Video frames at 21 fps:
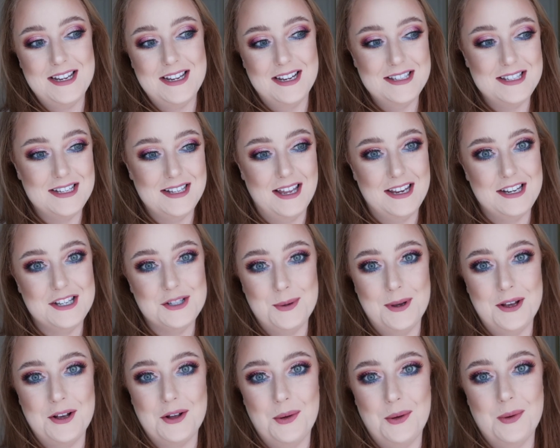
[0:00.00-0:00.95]
Dandelion
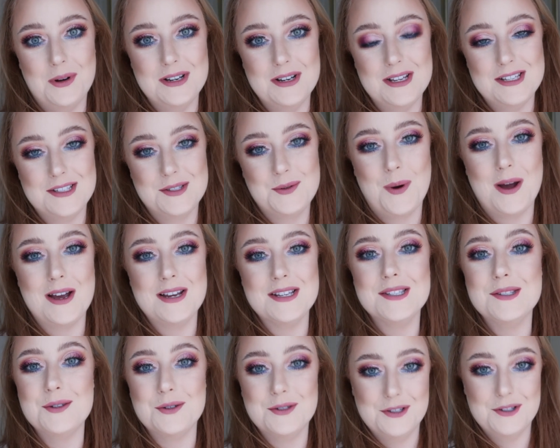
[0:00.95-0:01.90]
Twinkle one is quite
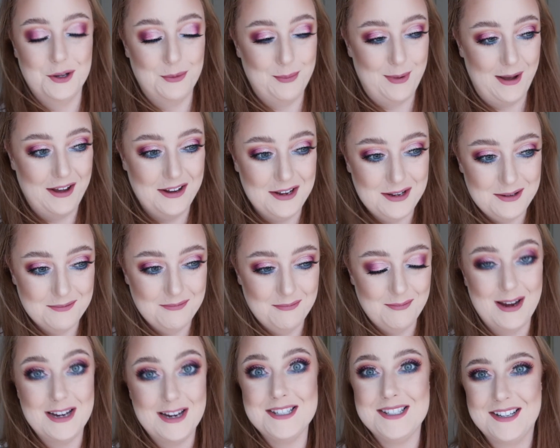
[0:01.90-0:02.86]
subtle by
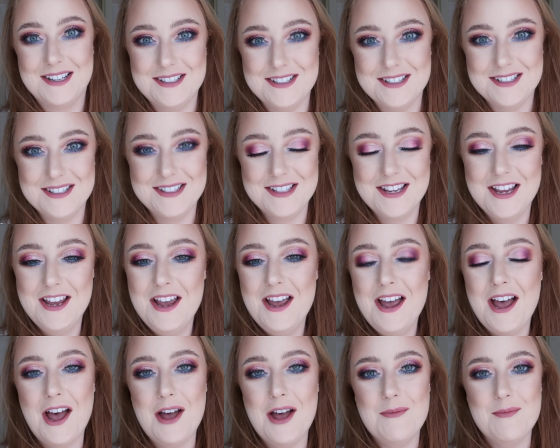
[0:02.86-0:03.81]
my standards,
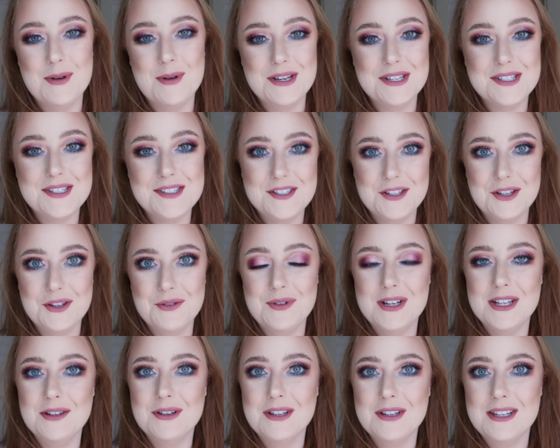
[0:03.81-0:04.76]
but it's still
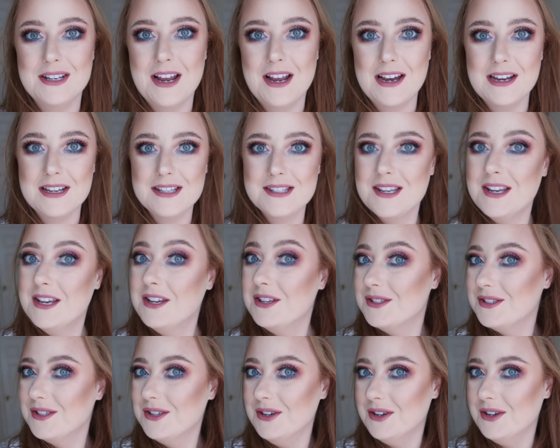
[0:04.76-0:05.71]
really, really nice.
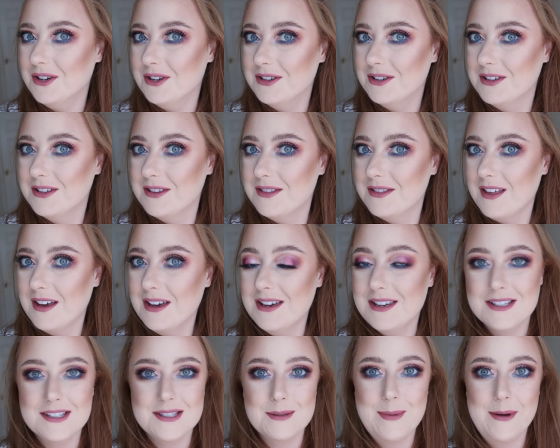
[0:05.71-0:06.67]
So that
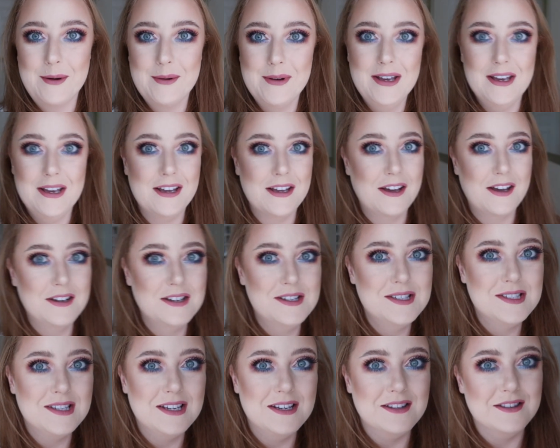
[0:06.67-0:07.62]
is about it. Can you
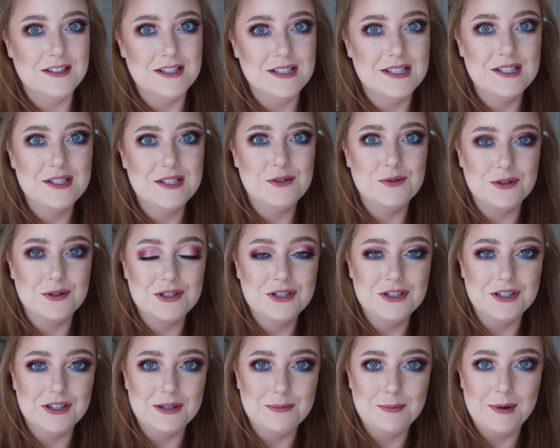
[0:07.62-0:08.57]
see the
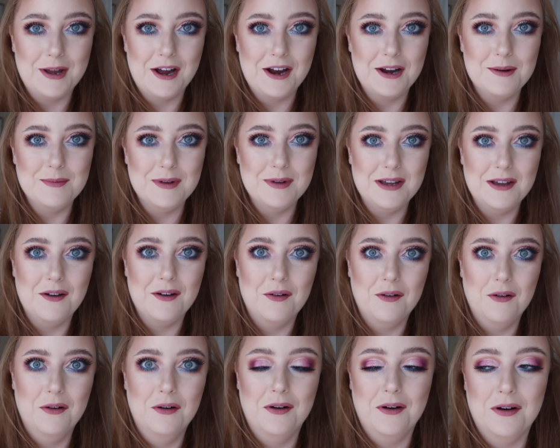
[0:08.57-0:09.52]
destruction behind me?
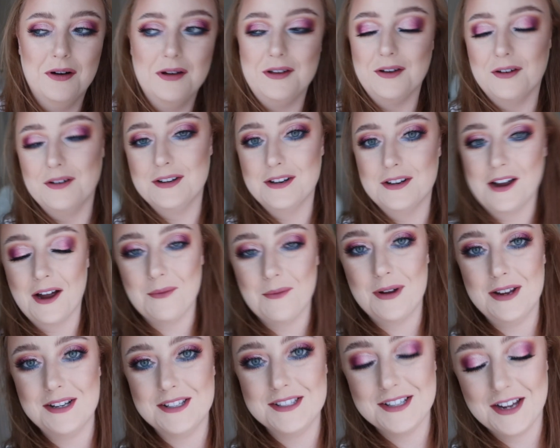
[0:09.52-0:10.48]
Oh God, I can't
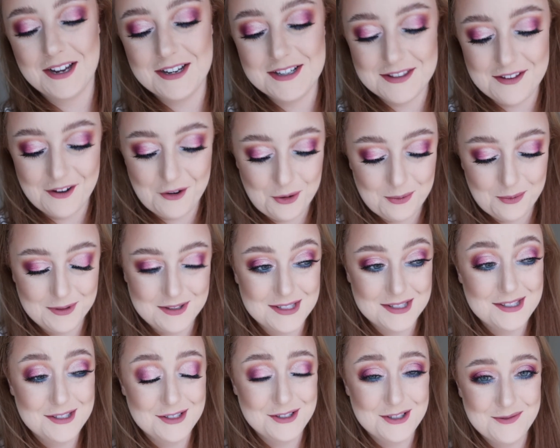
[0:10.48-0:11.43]
wait to tidy that up.
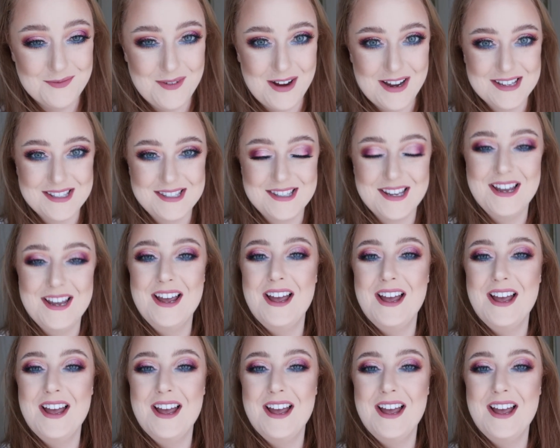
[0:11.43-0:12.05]
It's such a mess.